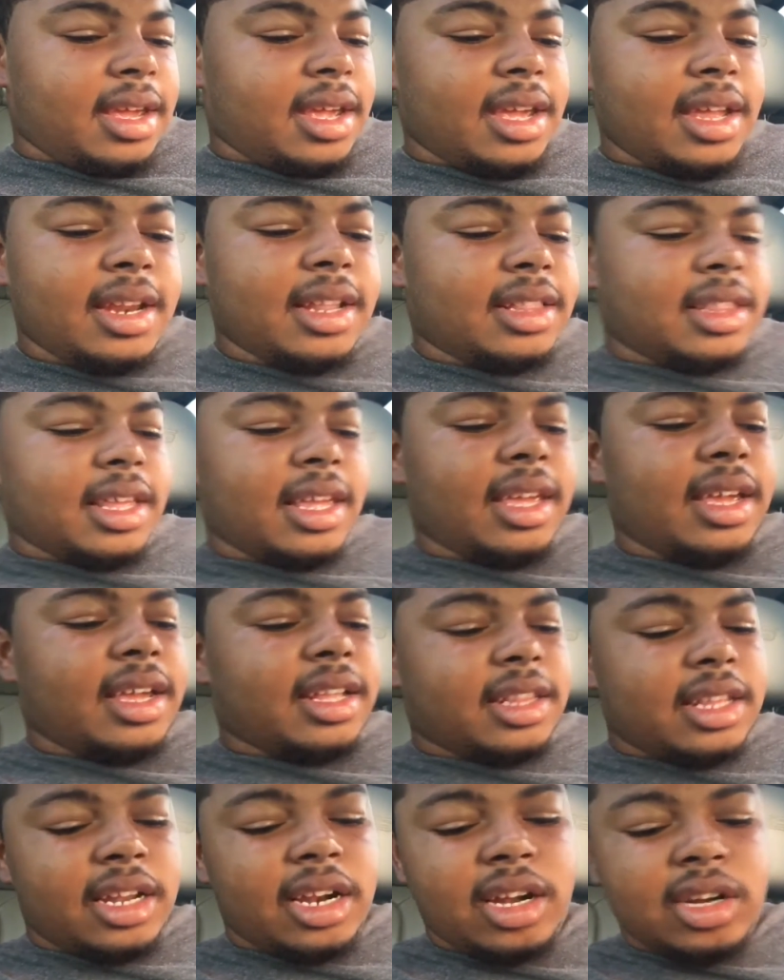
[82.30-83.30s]
anything.
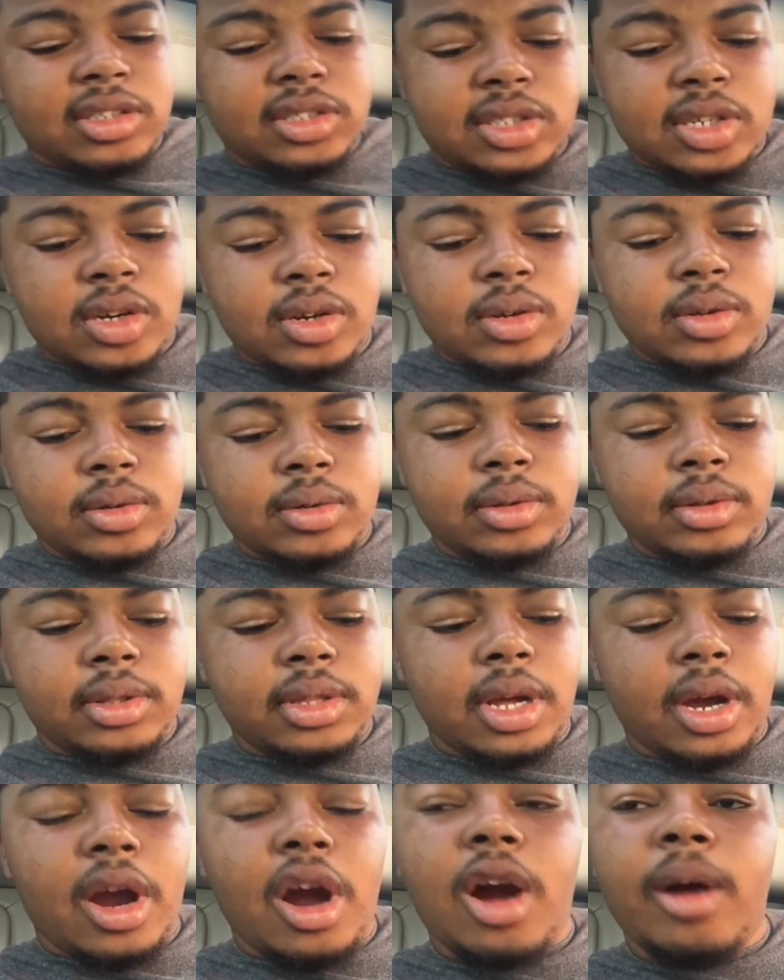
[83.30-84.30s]
And then also
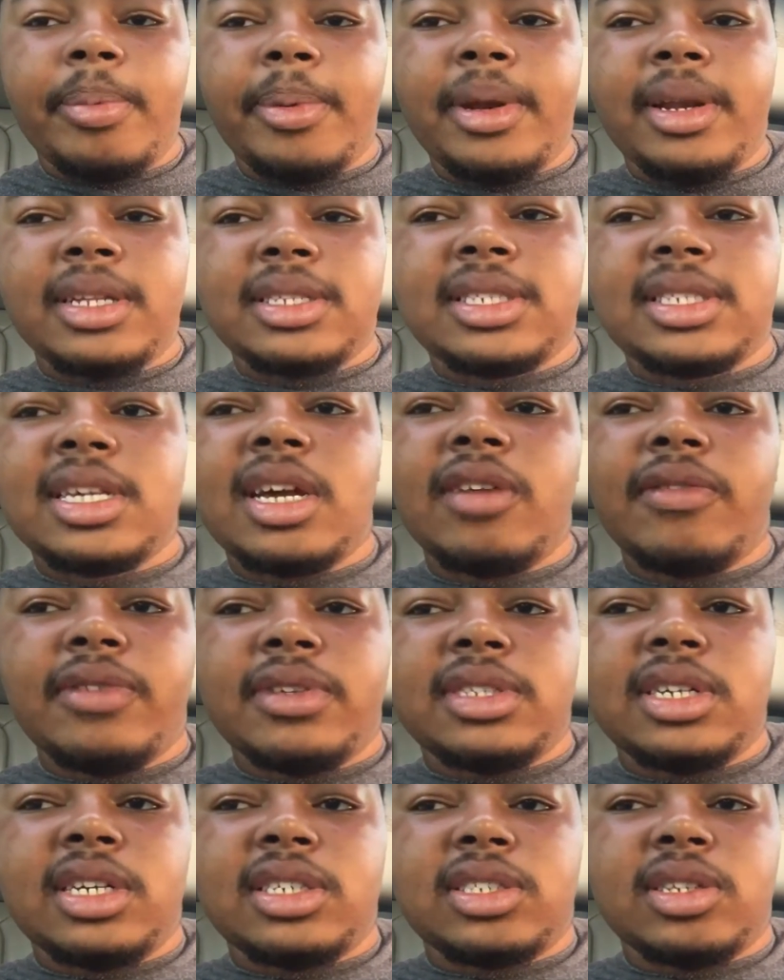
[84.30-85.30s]
the carpet itself
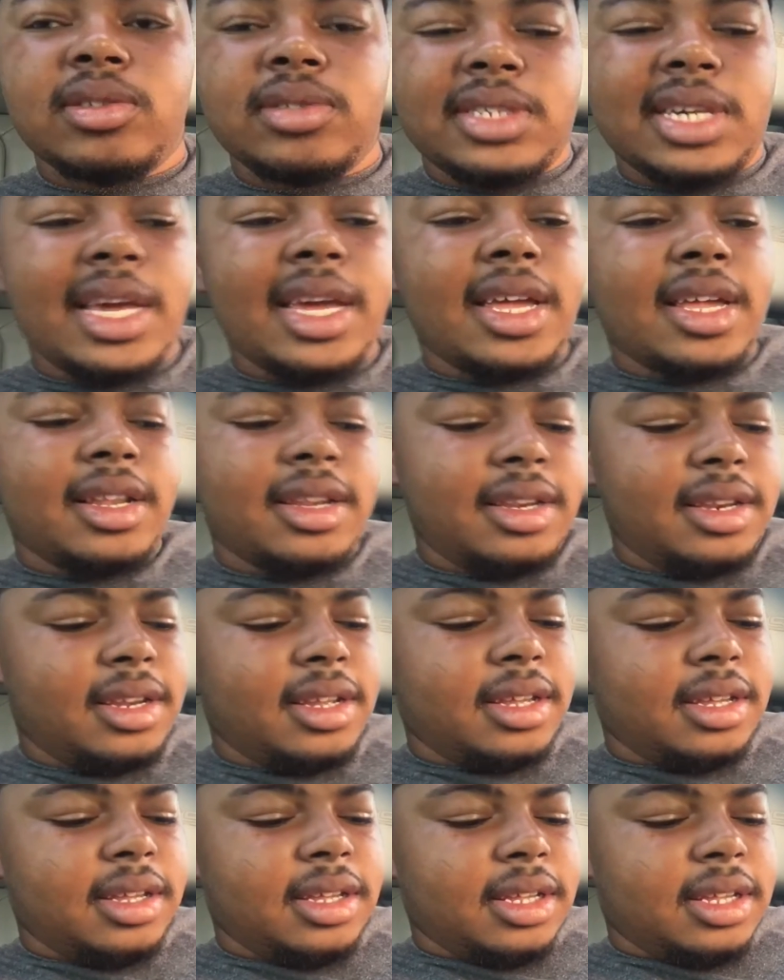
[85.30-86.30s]
is also tan.
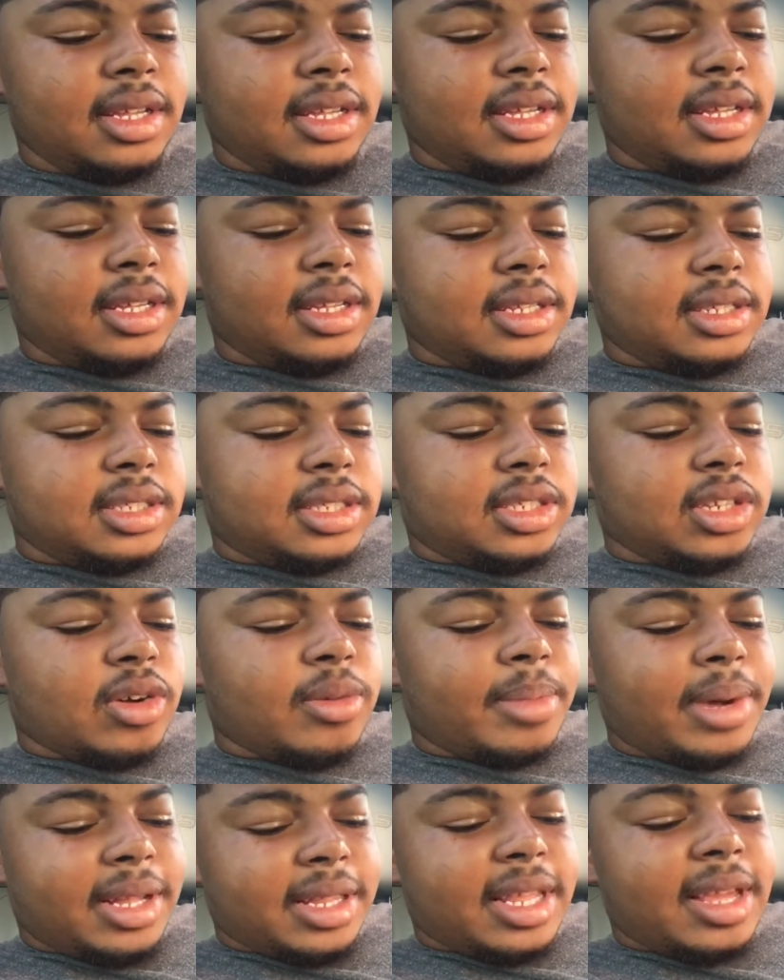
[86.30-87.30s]
So
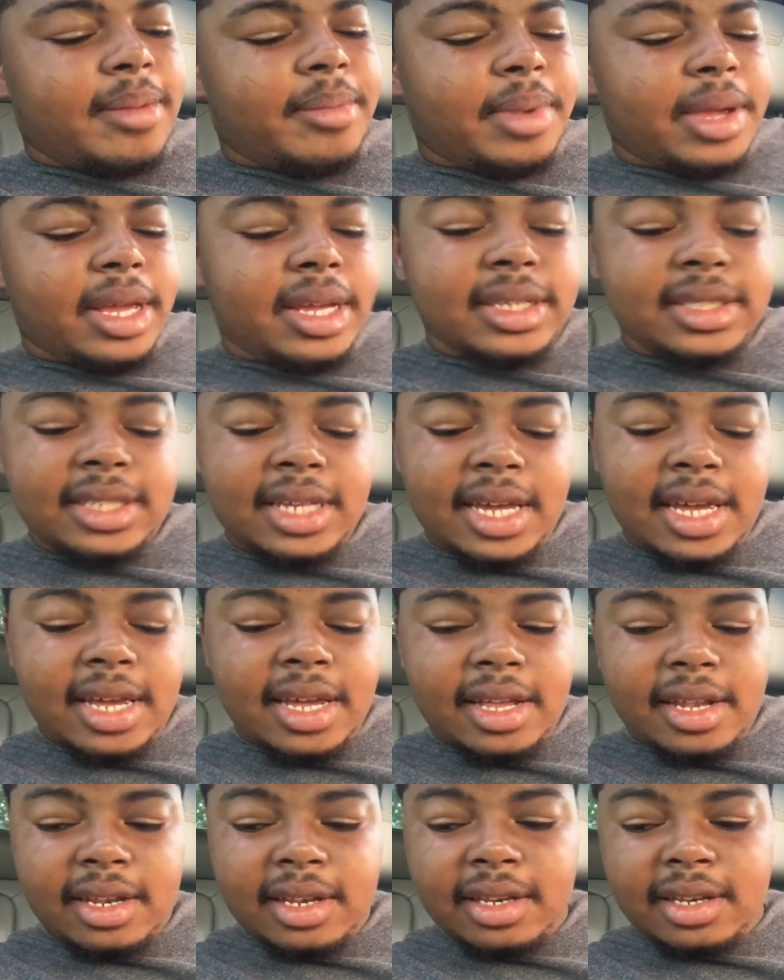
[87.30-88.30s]
by that being
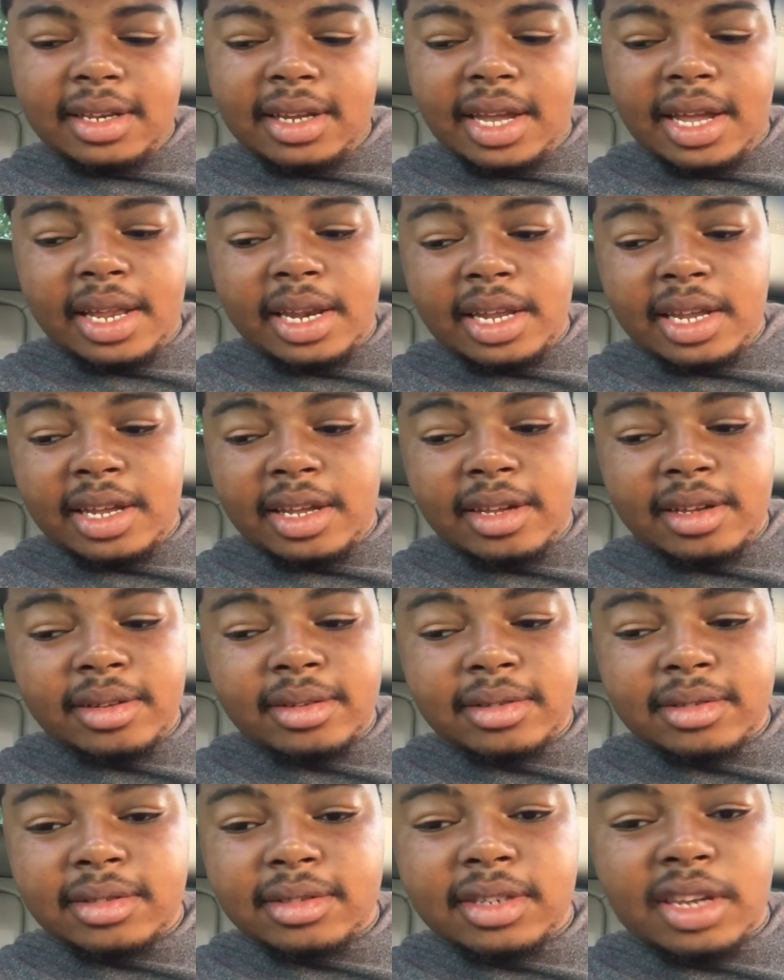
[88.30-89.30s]
said,
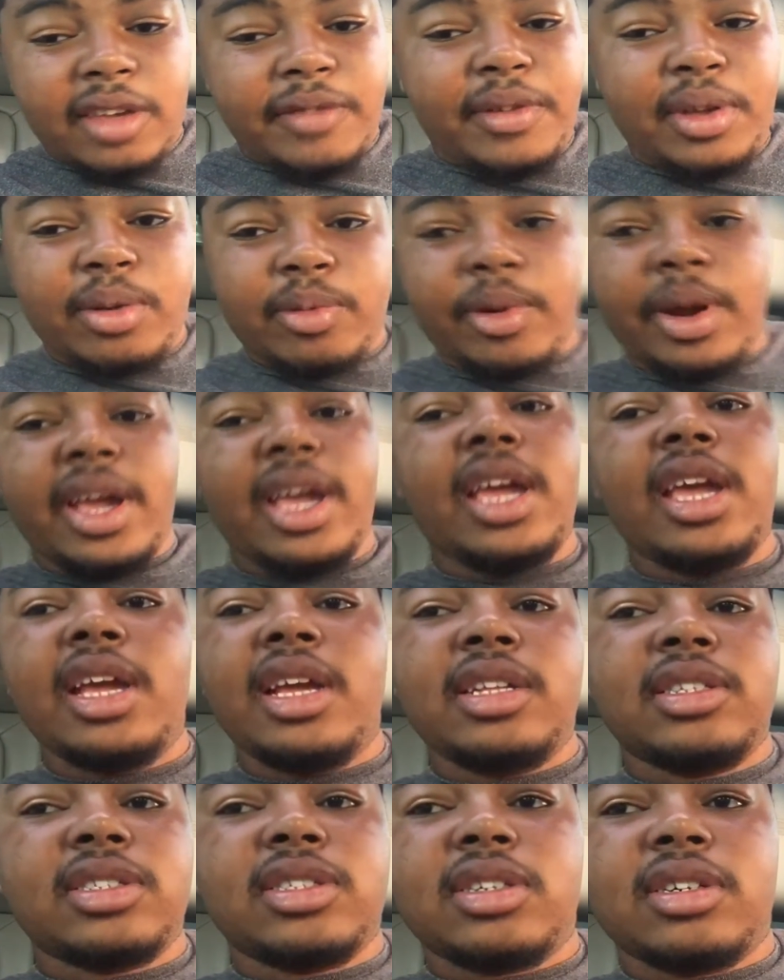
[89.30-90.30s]
if it
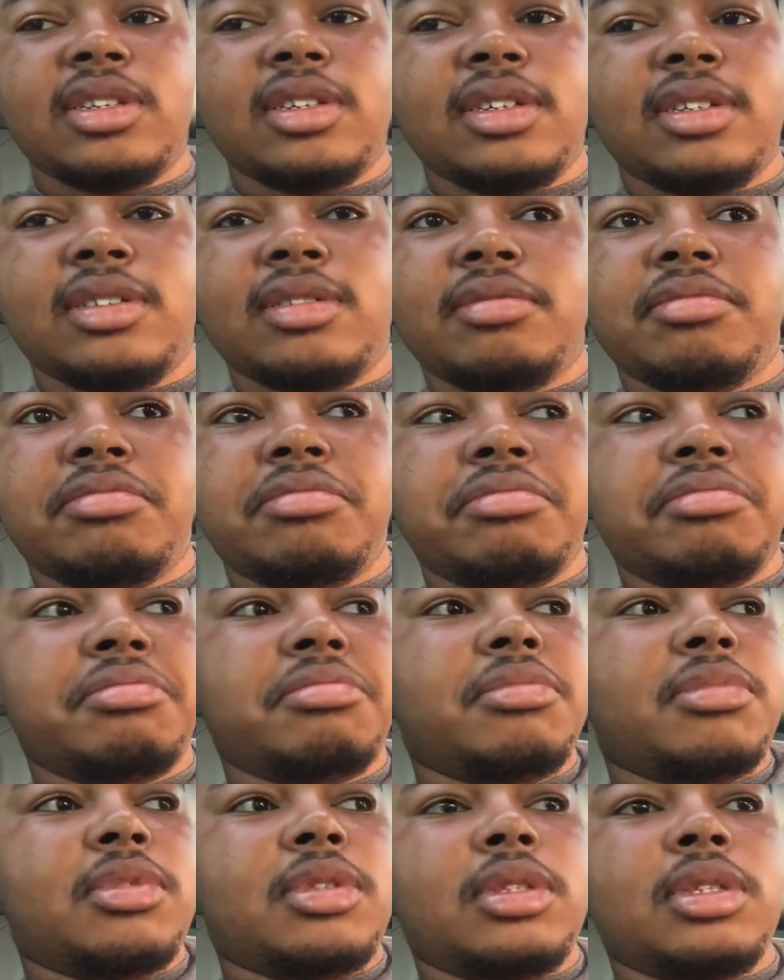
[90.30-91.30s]
rains or
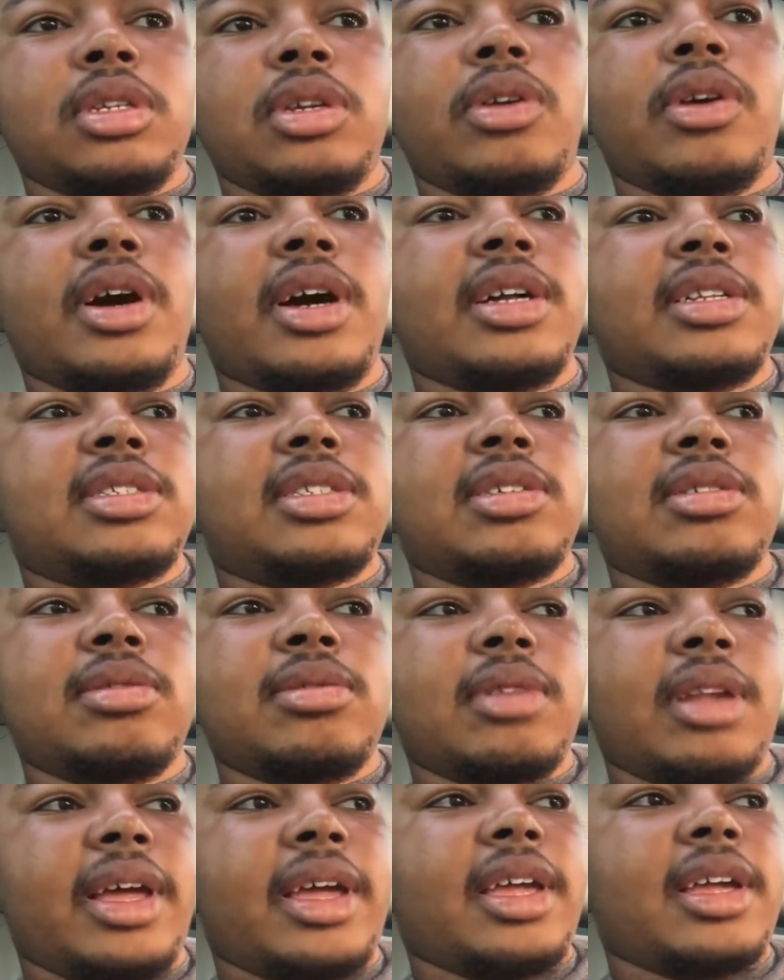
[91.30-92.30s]
you go out
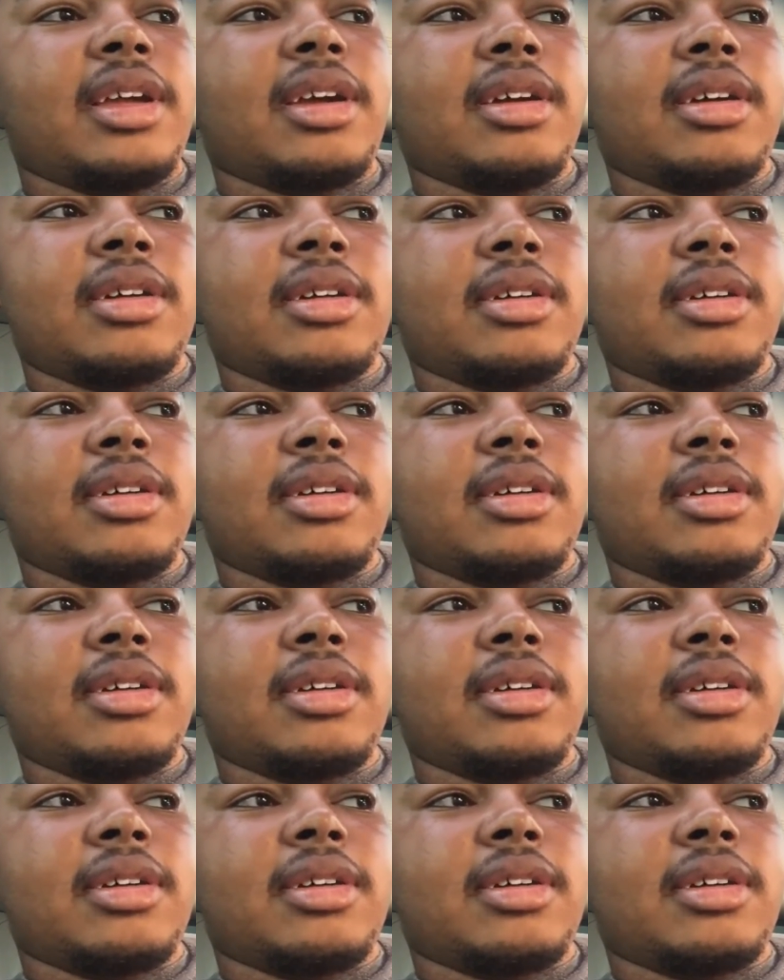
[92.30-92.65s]
to like